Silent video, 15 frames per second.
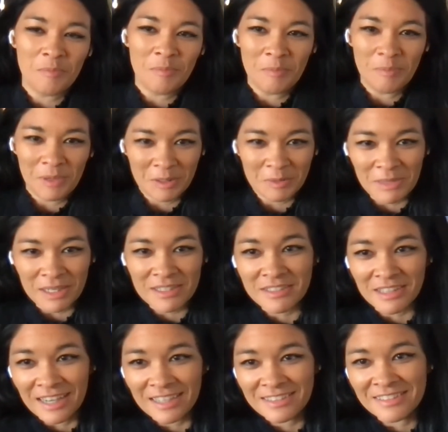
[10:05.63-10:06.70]
I build my
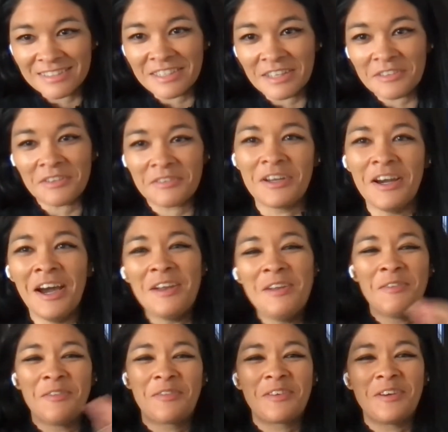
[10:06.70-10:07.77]
sites and stuff, so I've
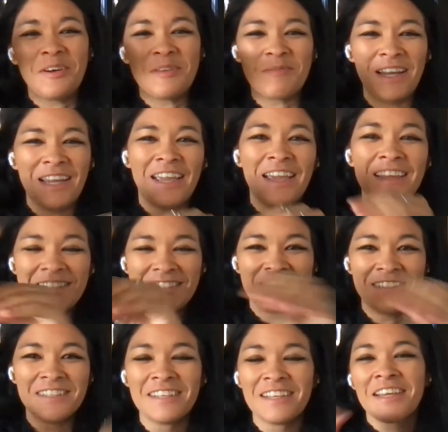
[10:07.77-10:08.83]
kind of got my hand
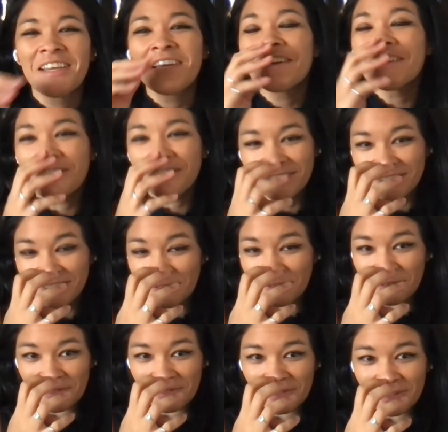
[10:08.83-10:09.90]
in
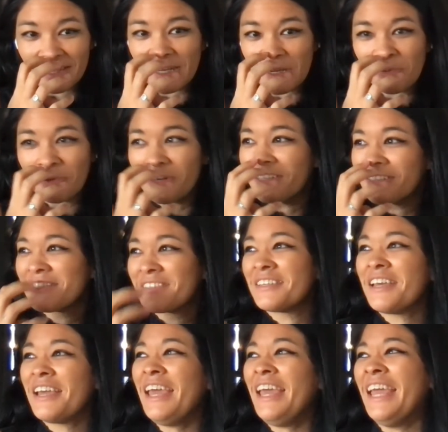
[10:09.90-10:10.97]
all of the honeypots.
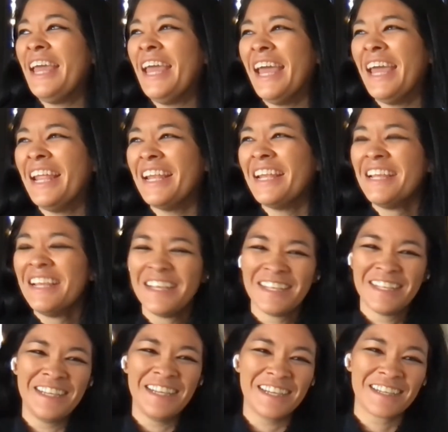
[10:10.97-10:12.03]

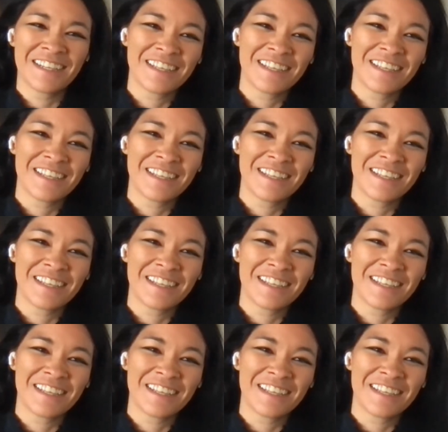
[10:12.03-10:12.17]
Yeah.